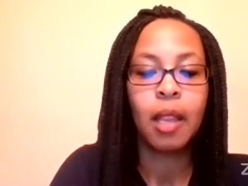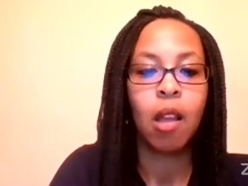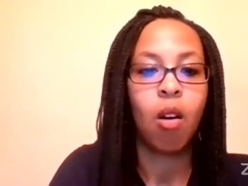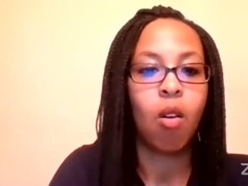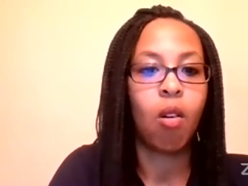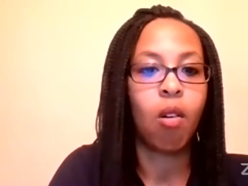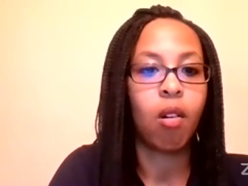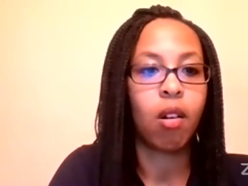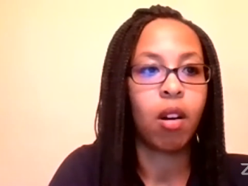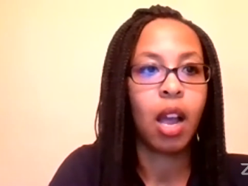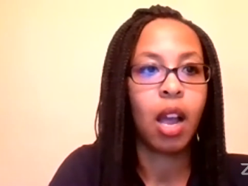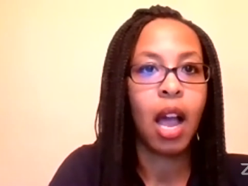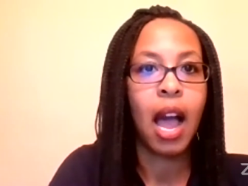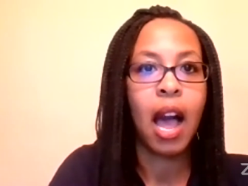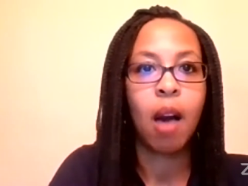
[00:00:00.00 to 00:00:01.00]
Or
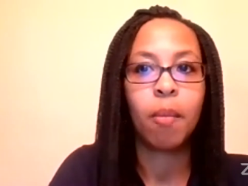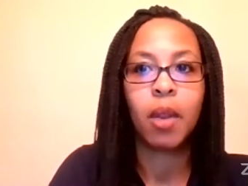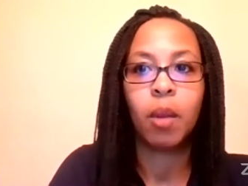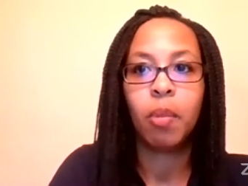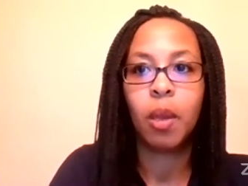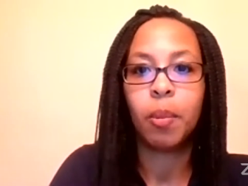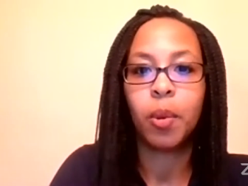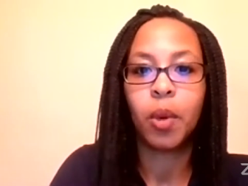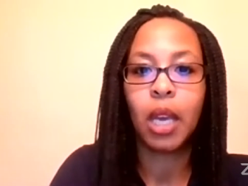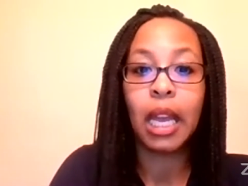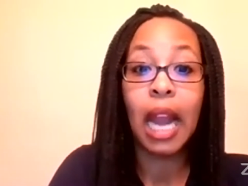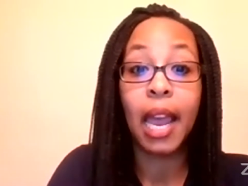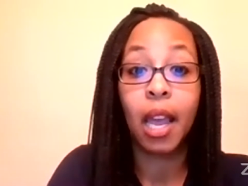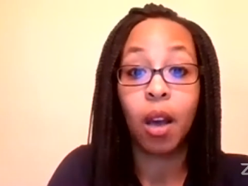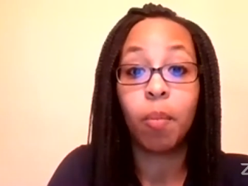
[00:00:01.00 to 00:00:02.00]
how many people can
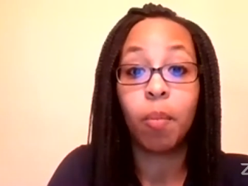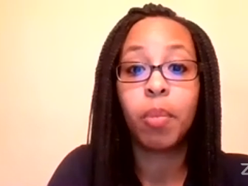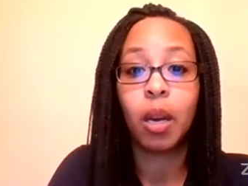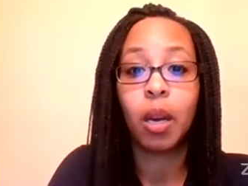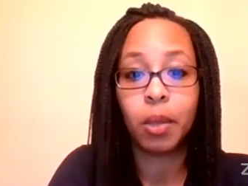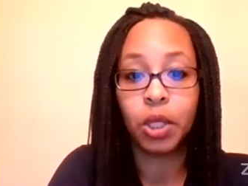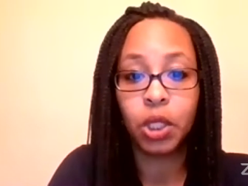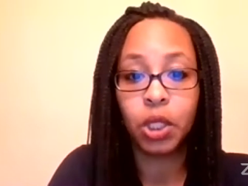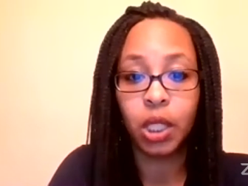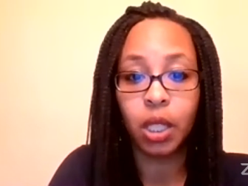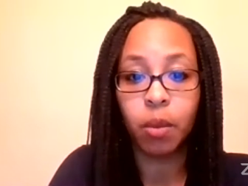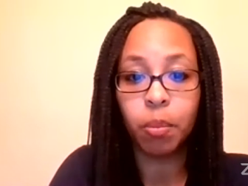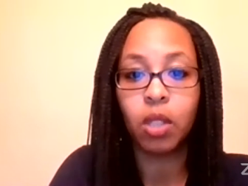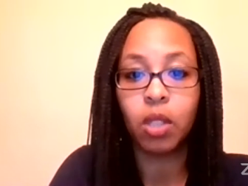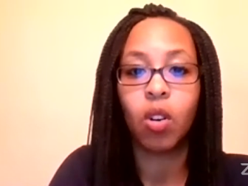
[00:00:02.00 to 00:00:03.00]
I help publish
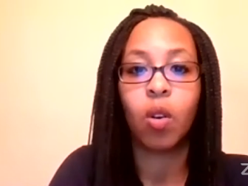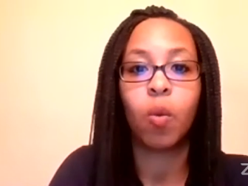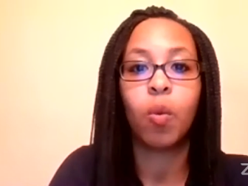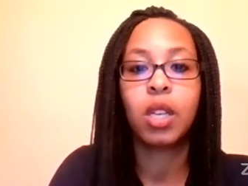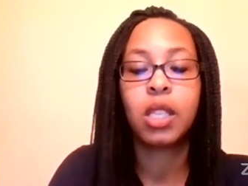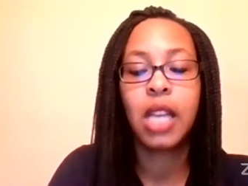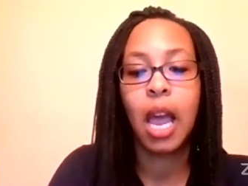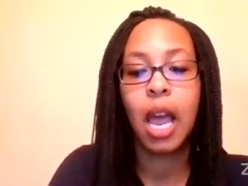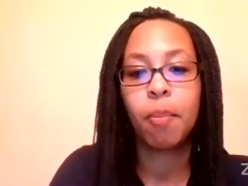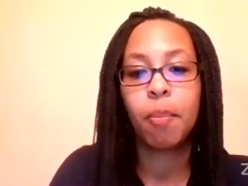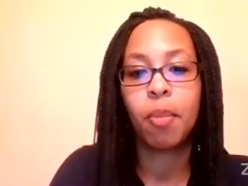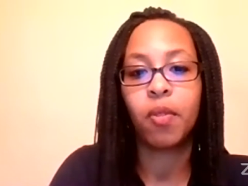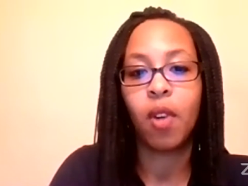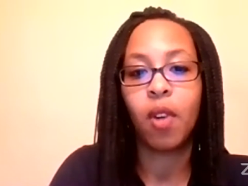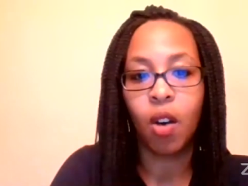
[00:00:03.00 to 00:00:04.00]
their book? Or what type
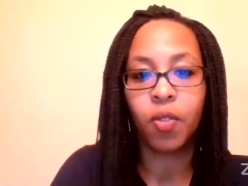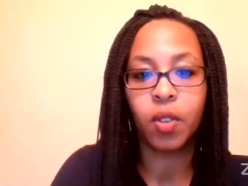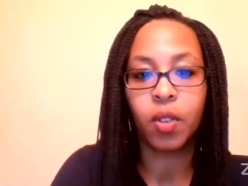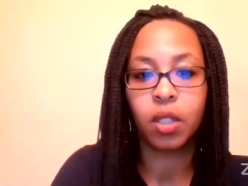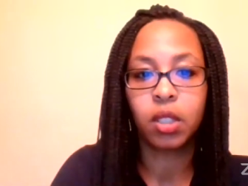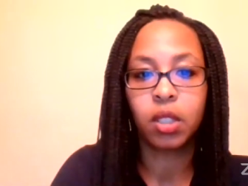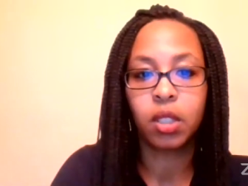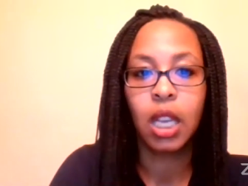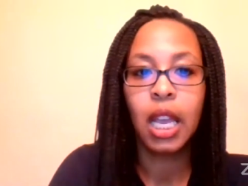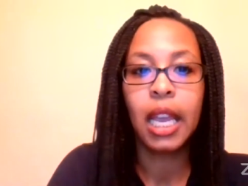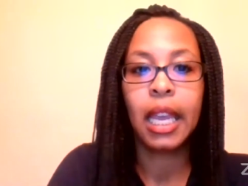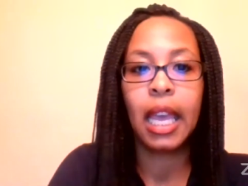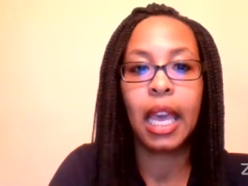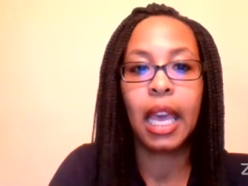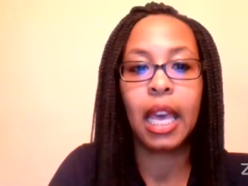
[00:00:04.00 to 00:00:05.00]
of offers
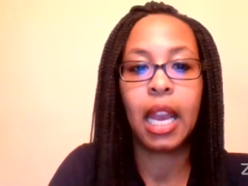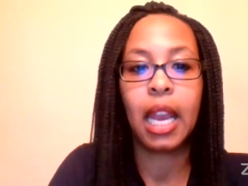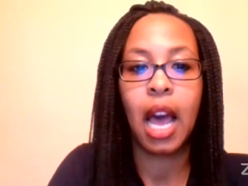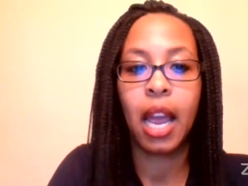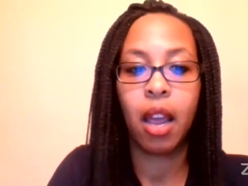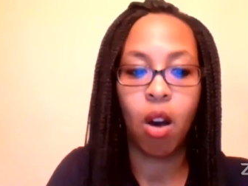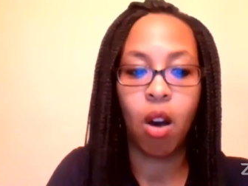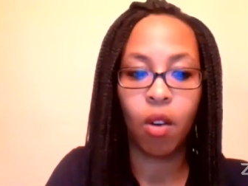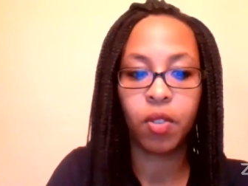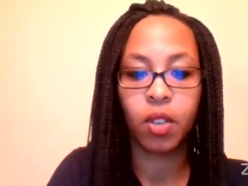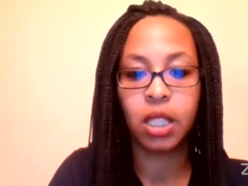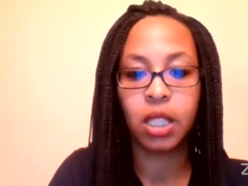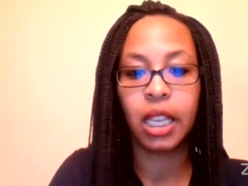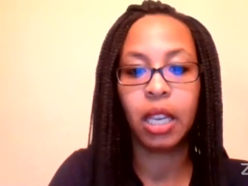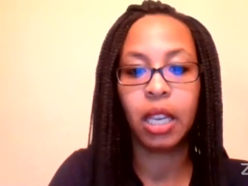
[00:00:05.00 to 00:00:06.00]
can I offer
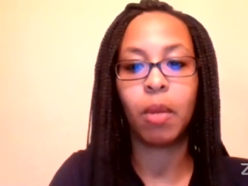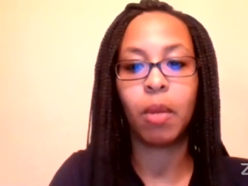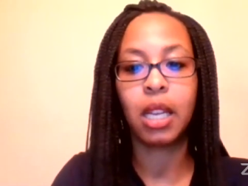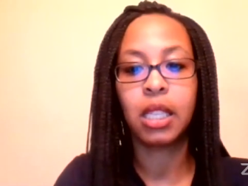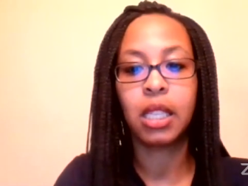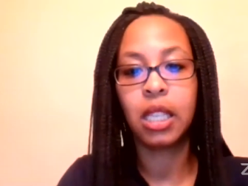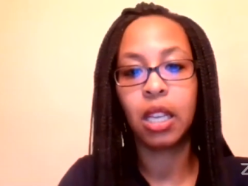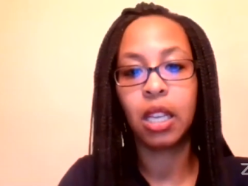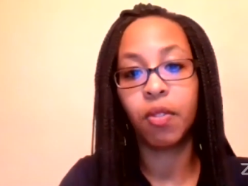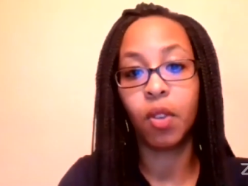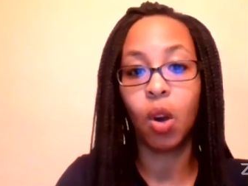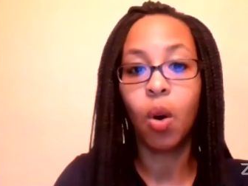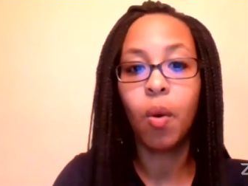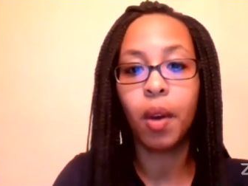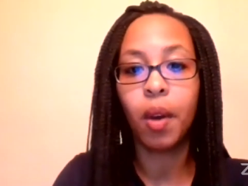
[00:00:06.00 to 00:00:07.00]
to keep myself
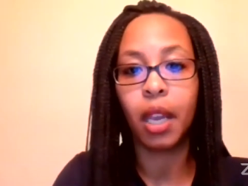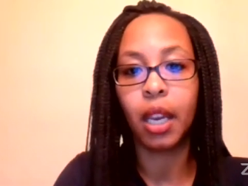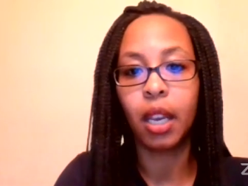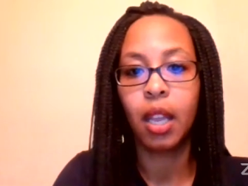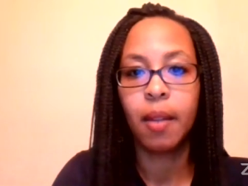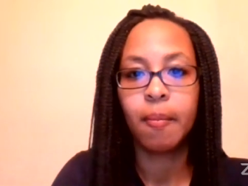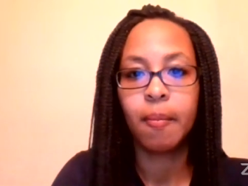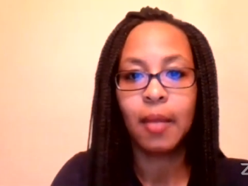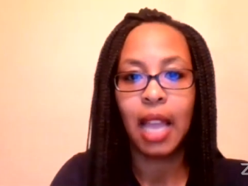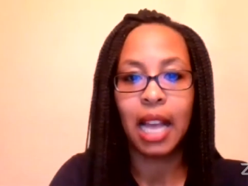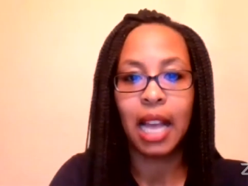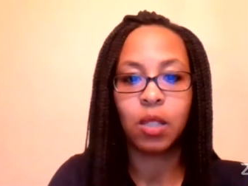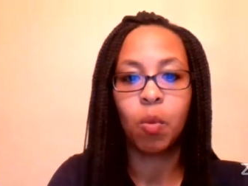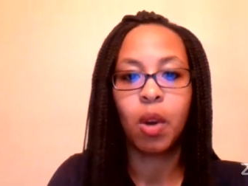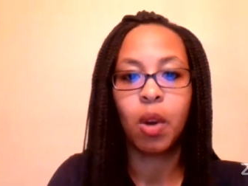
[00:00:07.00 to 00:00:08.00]
going,
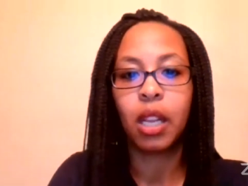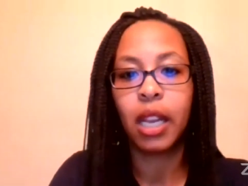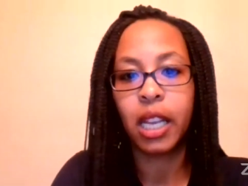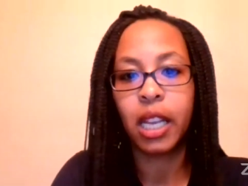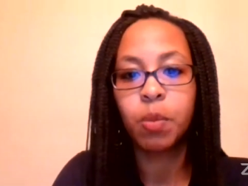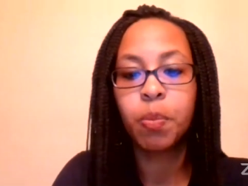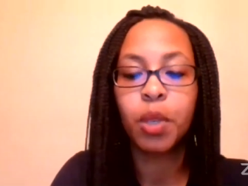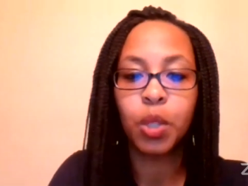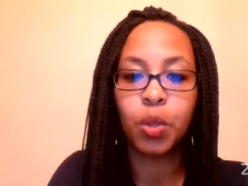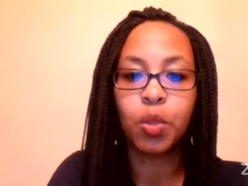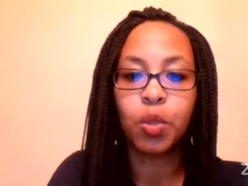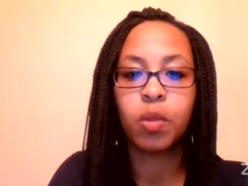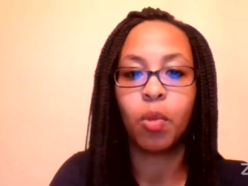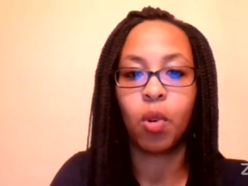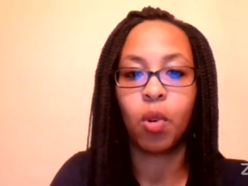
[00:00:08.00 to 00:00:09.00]
as well as
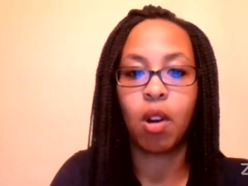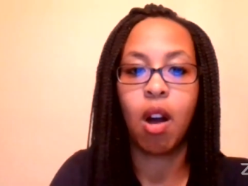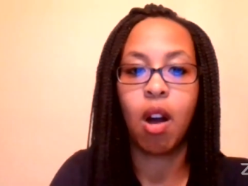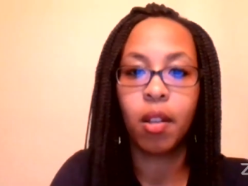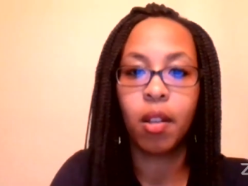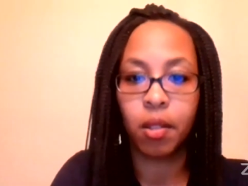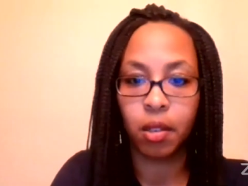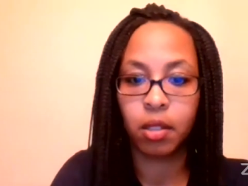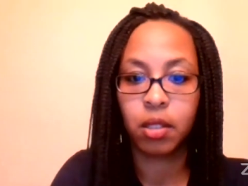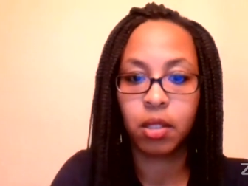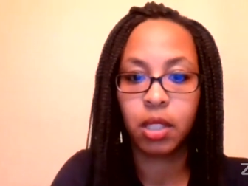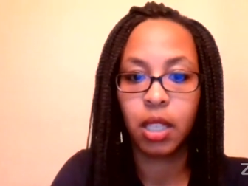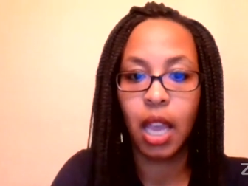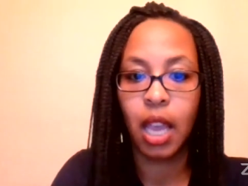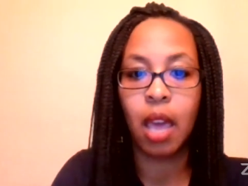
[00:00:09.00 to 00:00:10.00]
produce more authors
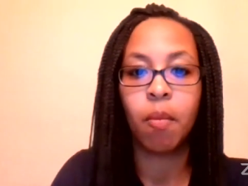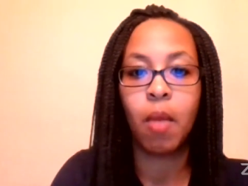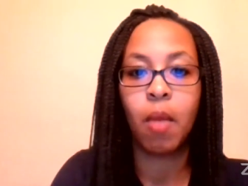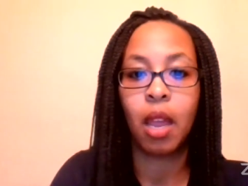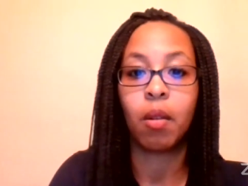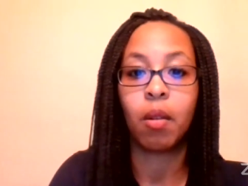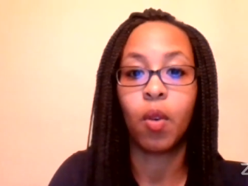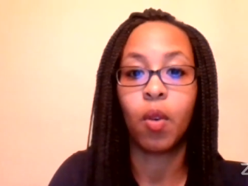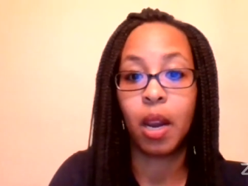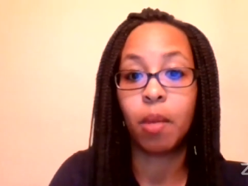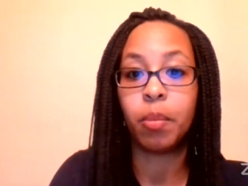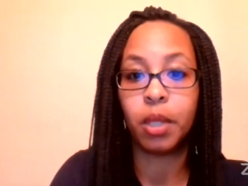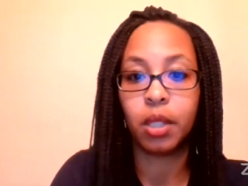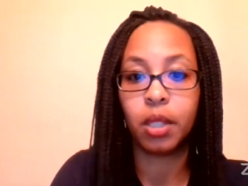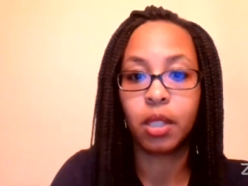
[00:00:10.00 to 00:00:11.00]
and great
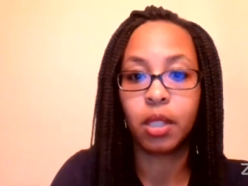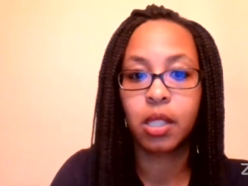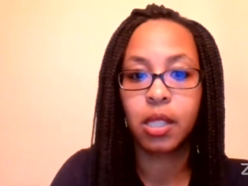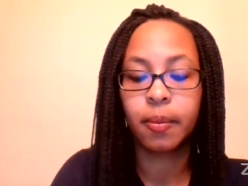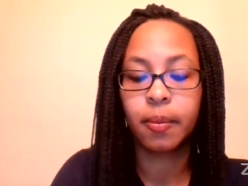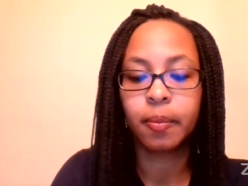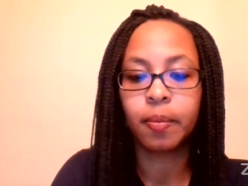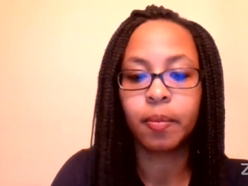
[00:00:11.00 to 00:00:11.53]
books?